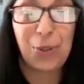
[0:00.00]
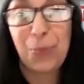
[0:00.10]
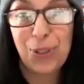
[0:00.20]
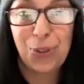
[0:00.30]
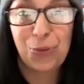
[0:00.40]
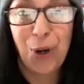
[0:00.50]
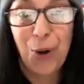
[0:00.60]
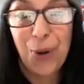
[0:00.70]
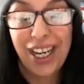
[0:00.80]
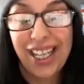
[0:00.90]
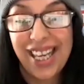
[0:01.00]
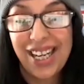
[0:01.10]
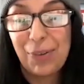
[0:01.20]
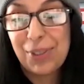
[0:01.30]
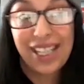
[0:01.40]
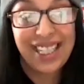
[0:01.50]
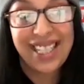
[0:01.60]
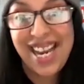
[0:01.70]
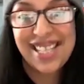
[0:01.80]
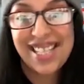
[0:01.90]
and whistles going. And it was like,
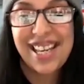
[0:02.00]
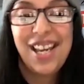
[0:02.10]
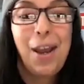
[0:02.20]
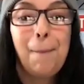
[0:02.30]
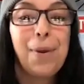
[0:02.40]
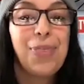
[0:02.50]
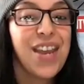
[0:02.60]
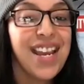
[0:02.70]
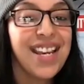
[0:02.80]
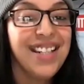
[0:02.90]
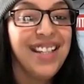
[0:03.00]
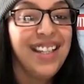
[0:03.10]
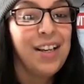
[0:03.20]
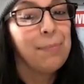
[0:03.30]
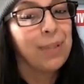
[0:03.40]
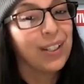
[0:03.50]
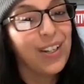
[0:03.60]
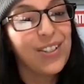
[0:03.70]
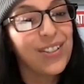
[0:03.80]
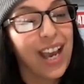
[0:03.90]
yes. But then,
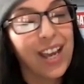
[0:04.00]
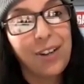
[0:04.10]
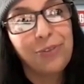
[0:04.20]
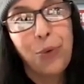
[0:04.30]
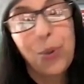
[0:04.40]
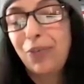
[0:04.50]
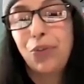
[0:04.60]
because for whatever